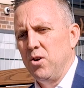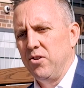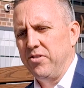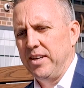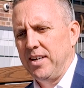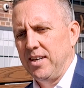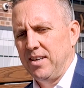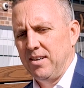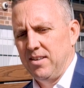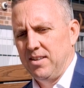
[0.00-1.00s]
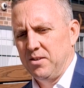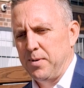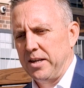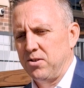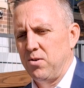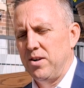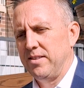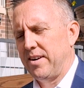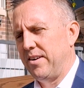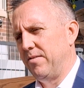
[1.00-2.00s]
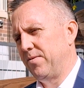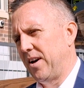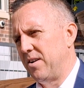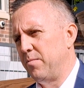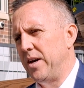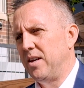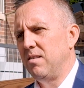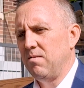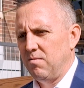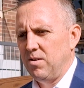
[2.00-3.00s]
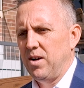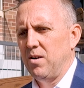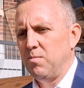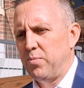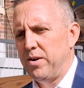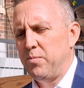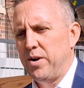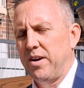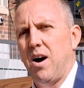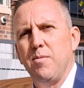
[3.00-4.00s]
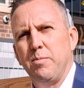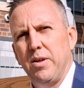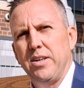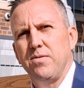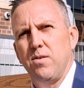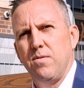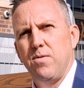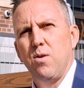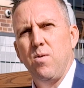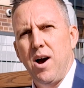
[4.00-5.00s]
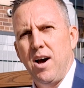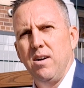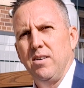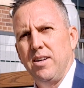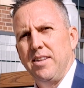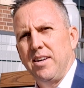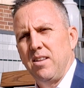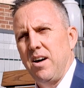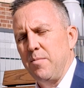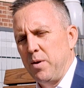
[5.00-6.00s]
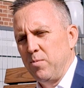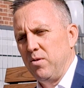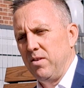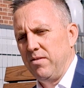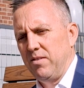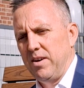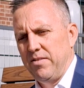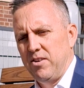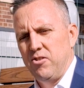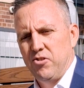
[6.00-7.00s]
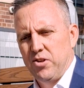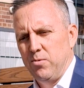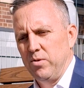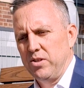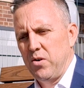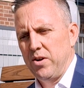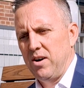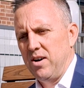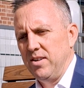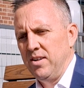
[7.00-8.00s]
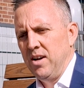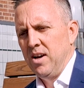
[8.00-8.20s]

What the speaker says: you're seeing these spec stories that have kind of been, pretty commonplace for a while. And I think a lot of people have understood what's going on.